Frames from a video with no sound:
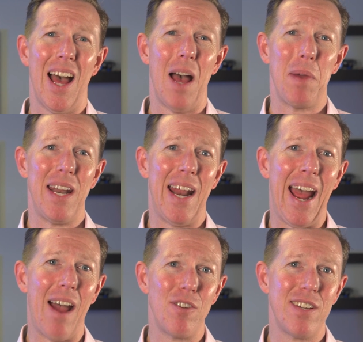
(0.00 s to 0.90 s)
I'm going
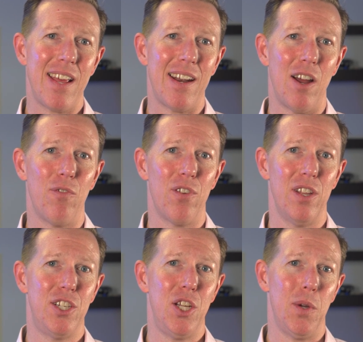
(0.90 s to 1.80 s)
to average that out for the
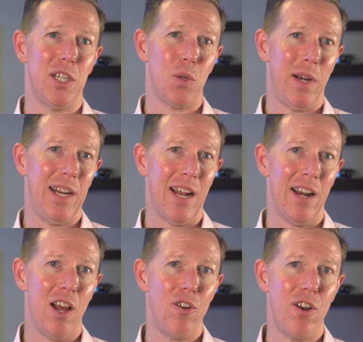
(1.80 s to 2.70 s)
2 at
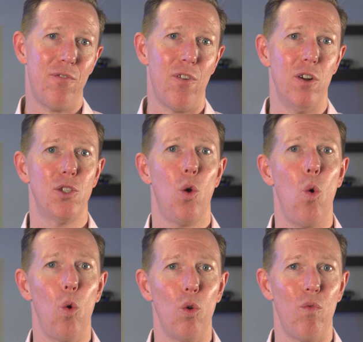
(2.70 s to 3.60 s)
$2,900 for a
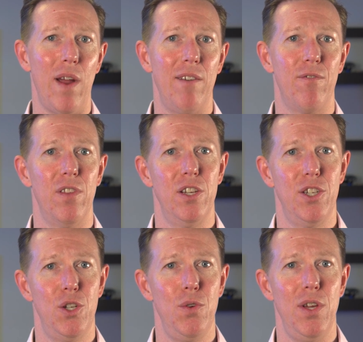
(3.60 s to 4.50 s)
total rent for the
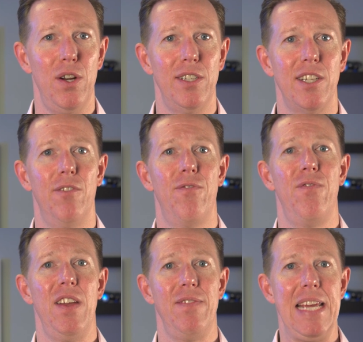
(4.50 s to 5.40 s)
2 units of
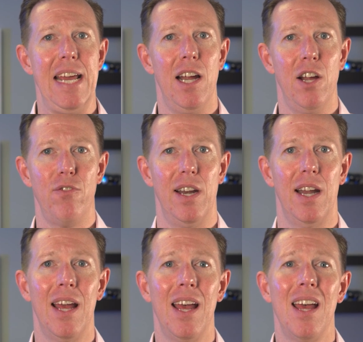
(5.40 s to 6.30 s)
$5,800.
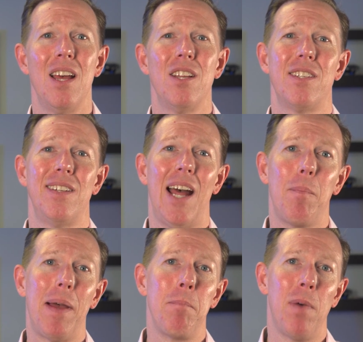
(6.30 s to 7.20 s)
So now
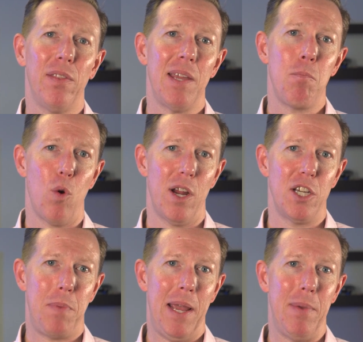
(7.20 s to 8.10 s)
my monthly
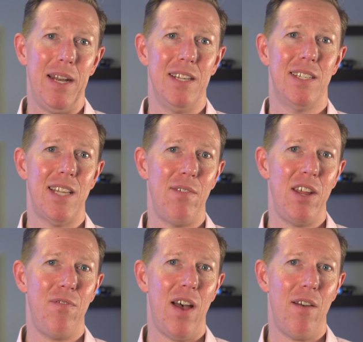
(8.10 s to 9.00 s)
mortgage payment is
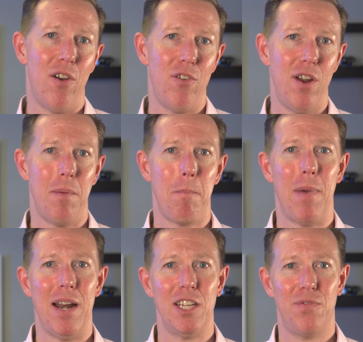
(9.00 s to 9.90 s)
$7,500
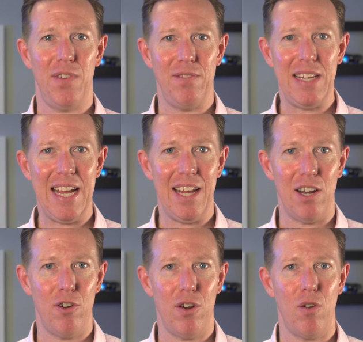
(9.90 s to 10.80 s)
minus
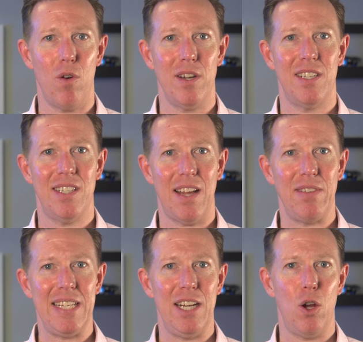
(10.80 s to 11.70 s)
$5,800, or
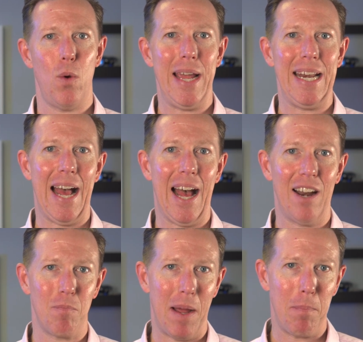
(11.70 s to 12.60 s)
$1,708 out
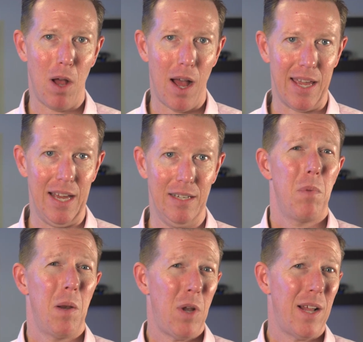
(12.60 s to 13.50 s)
of my pocket.
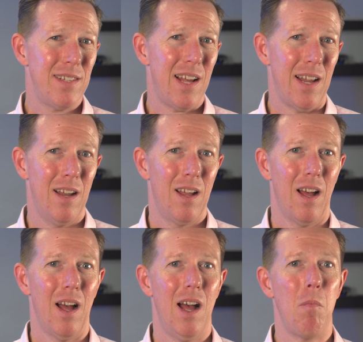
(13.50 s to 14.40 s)
But I'm not done.
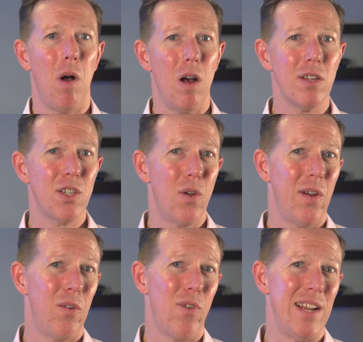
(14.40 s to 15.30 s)
I'm also
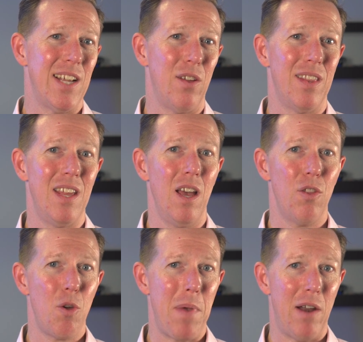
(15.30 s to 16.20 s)
going to rent out the
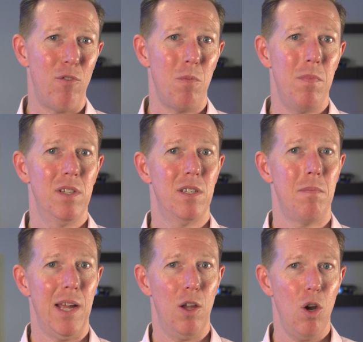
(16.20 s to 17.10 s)
other bedroom to
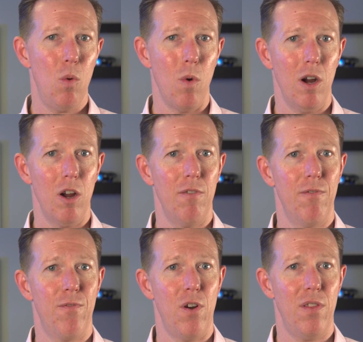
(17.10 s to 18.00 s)
my coworker
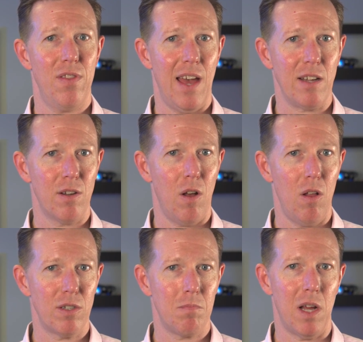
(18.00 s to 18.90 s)
for
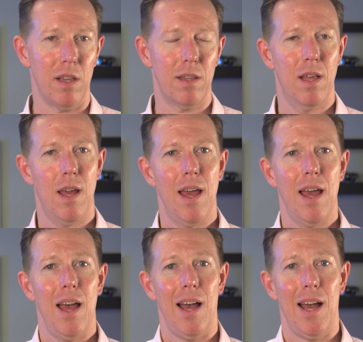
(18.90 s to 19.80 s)
$1,000 a month.
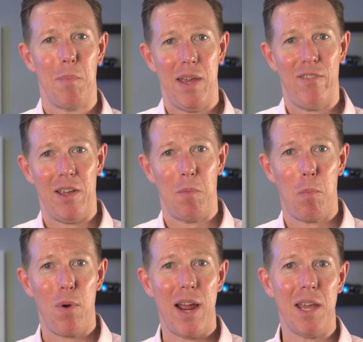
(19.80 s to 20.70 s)
I'm giving him a
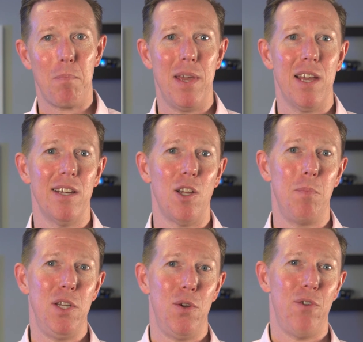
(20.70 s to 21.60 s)
break because I'll
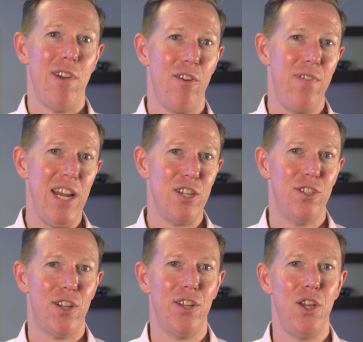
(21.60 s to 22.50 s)
be doing
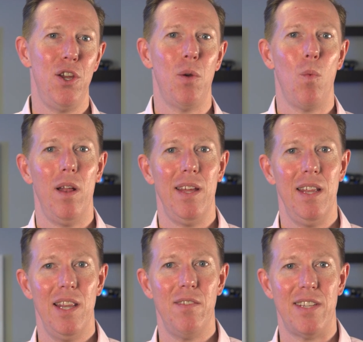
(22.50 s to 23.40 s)
renovations on the unit while he
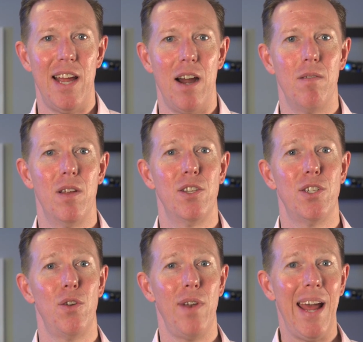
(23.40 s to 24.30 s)
lives there.
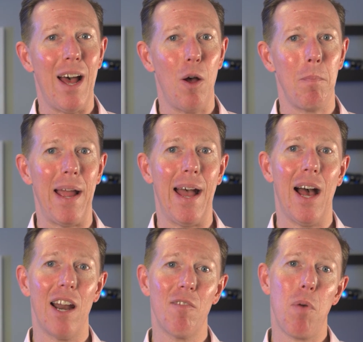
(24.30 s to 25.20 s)
So now my
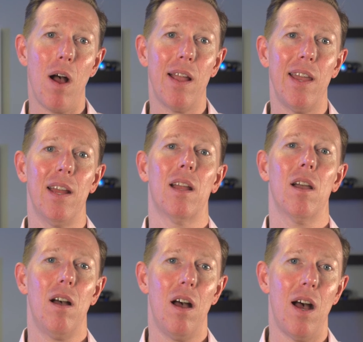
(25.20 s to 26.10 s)
out-of-pocket
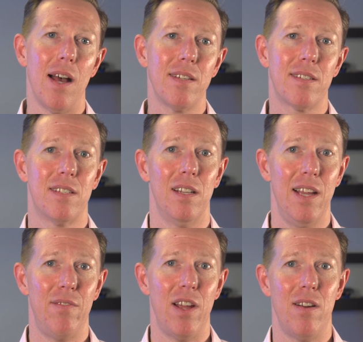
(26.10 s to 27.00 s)
cost to
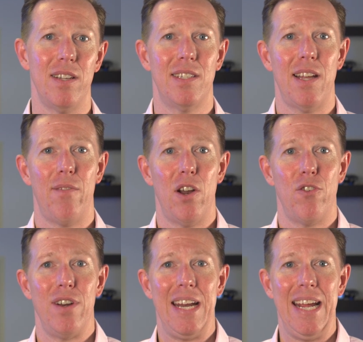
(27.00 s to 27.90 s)
live there is
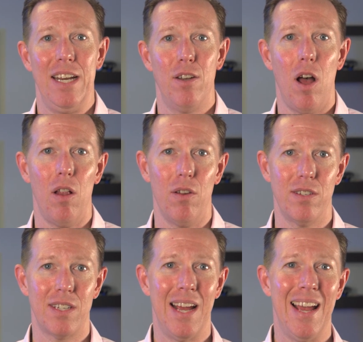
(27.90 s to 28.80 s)
$708.